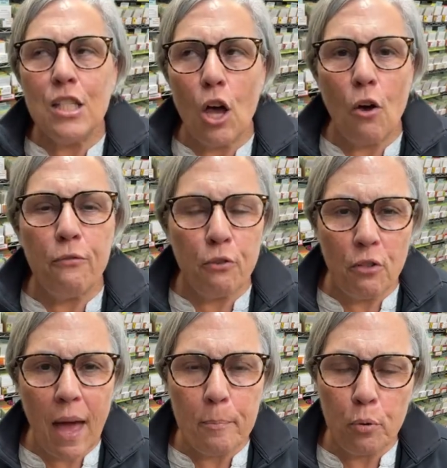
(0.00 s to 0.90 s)
So
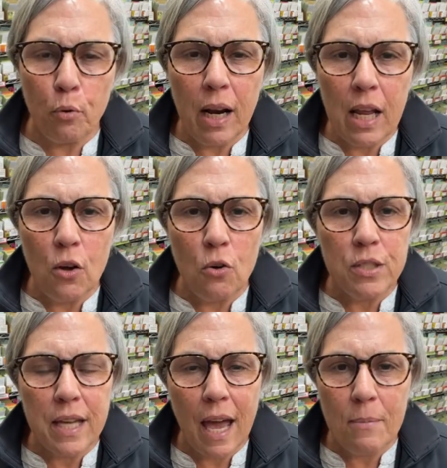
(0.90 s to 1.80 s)
for that
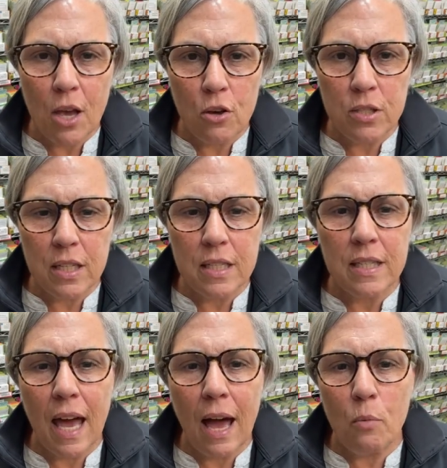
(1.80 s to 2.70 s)
perennial
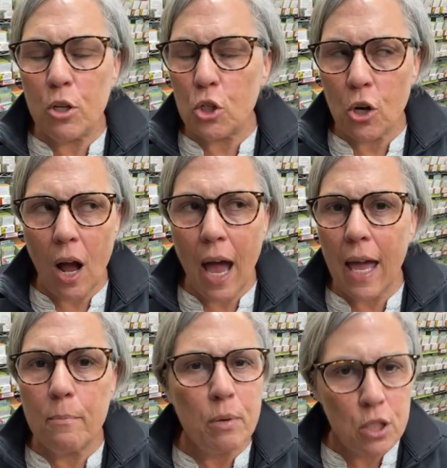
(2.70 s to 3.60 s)
scabiosis, I would
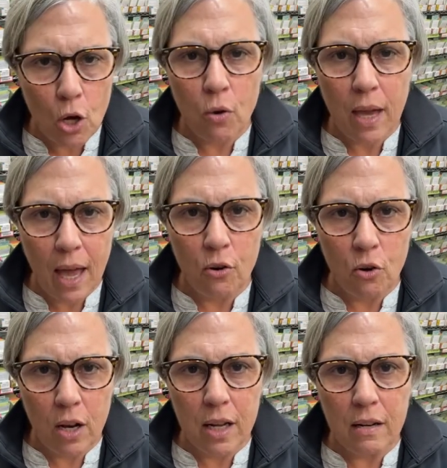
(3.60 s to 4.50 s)
try it, but don't
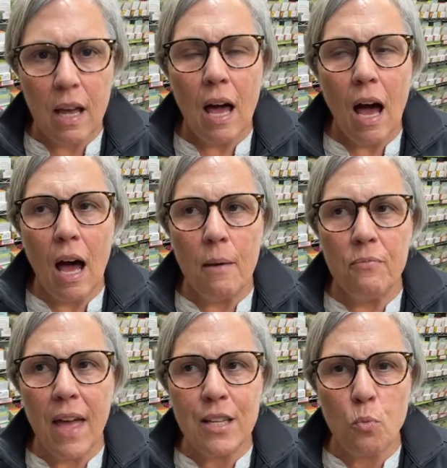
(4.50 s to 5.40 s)
count on it.
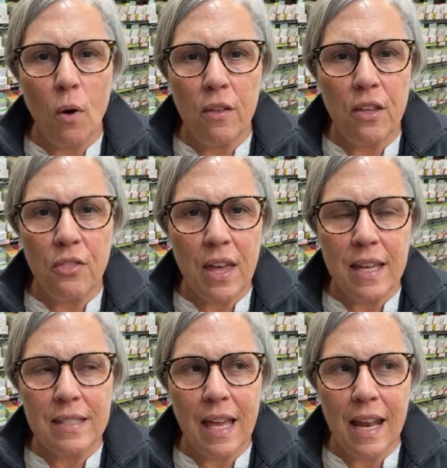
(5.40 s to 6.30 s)
Um, that's one of the
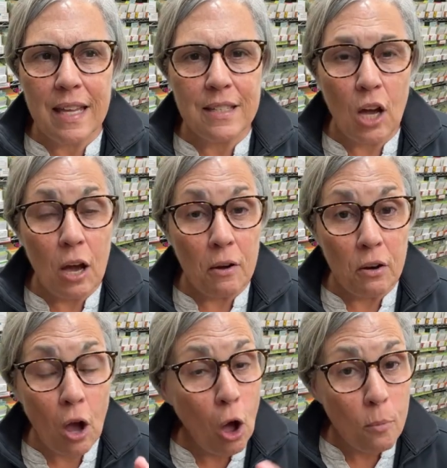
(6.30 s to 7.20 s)
things that as
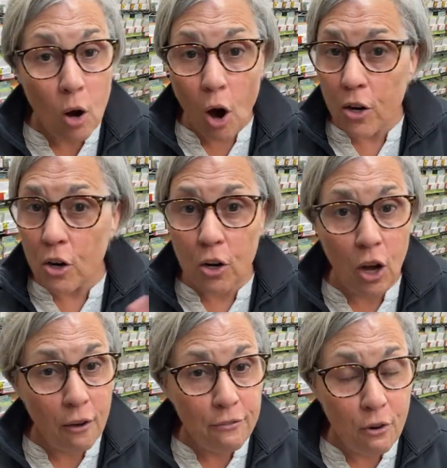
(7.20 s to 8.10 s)
a home gardener,
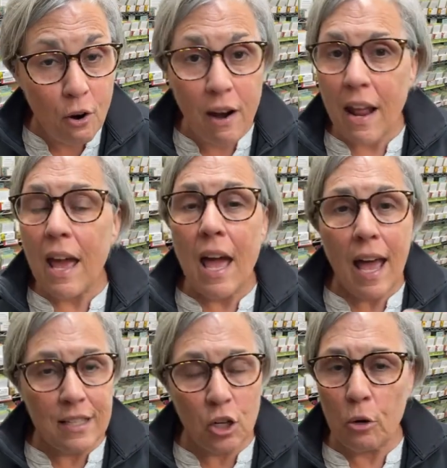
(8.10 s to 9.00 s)
go for it.
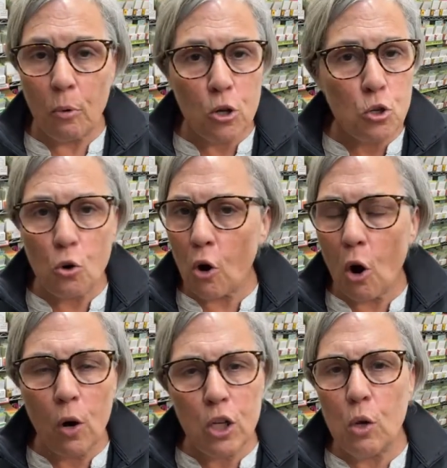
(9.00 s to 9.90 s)
As a commercial
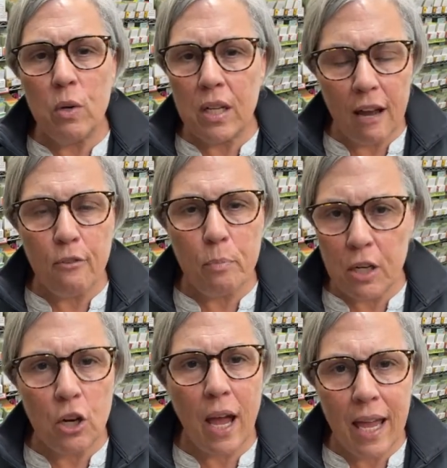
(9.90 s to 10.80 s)
grower, you would never
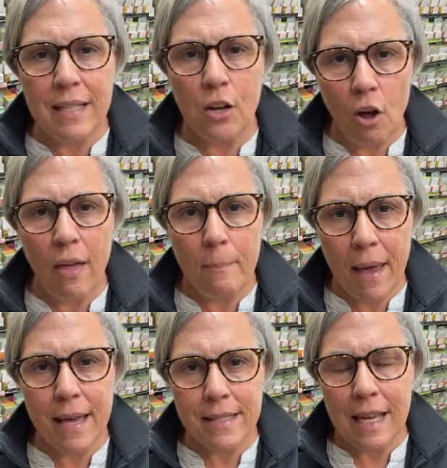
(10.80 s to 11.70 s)
put your eggs in all
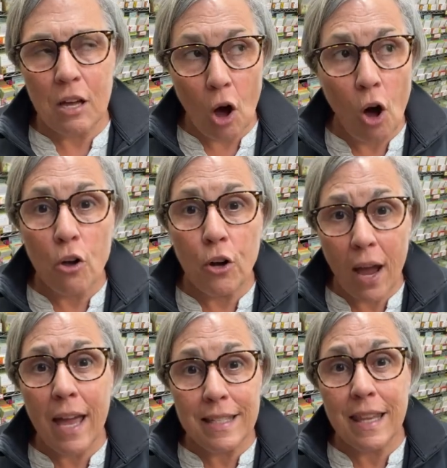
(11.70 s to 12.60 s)
that basket, all
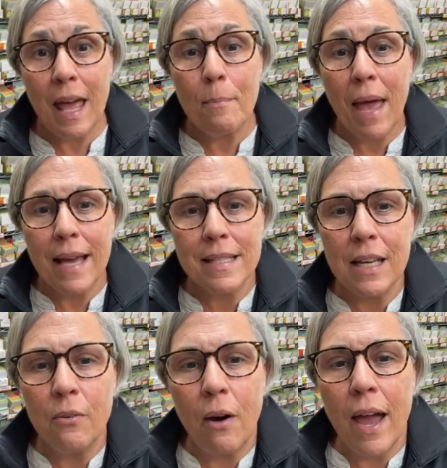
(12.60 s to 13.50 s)
your eggs in that
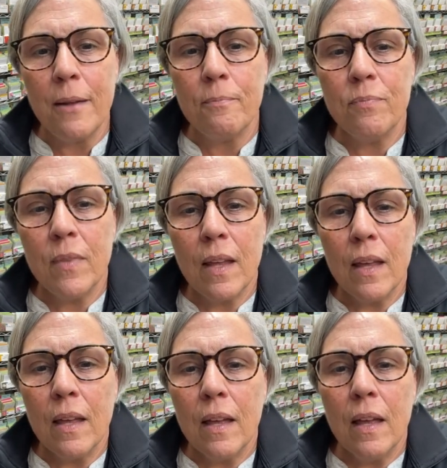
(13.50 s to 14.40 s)
basket, right?
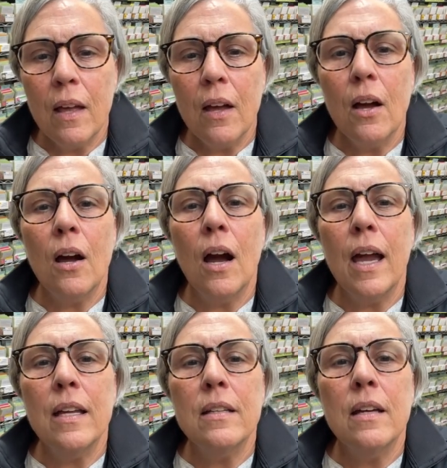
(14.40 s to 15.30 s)
All
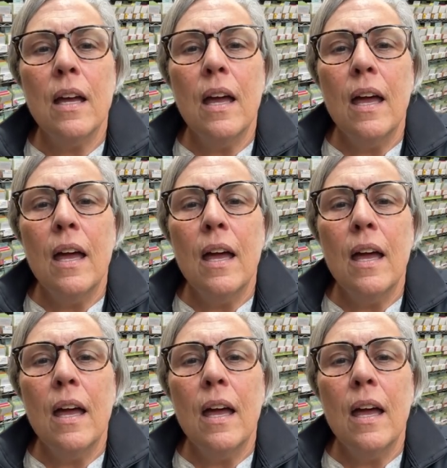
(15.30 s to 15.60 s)
right.